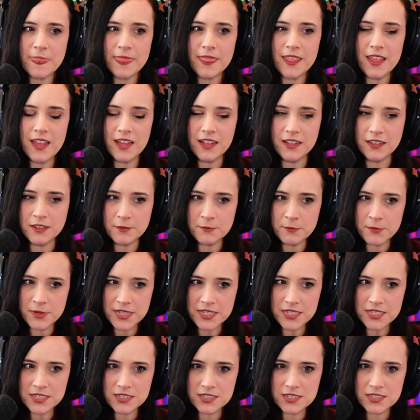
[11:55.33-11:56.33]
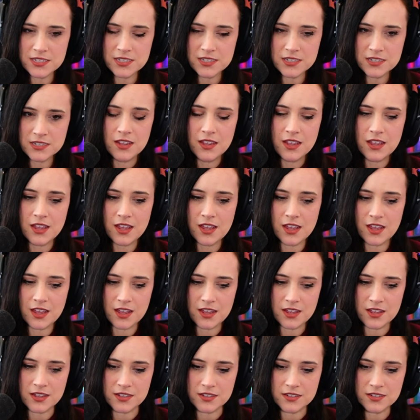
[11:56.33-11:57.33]
element
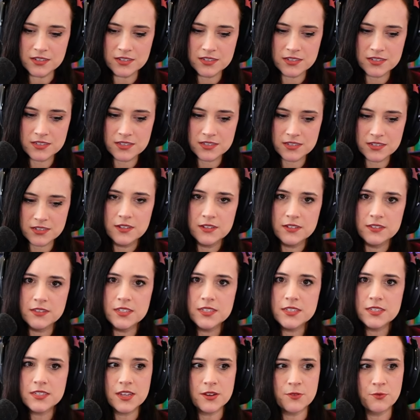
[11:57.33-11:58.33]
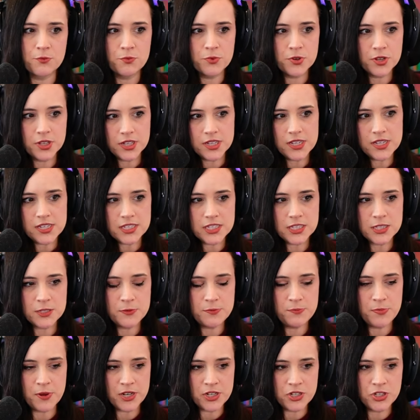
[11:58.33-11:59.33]
has these like really
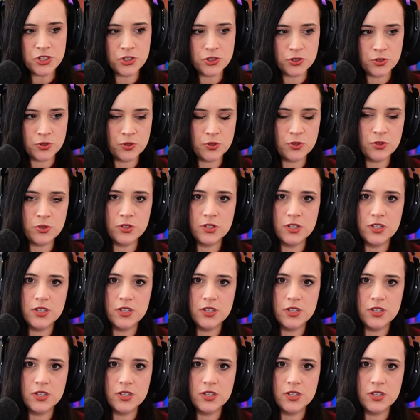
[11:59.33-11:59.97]
special,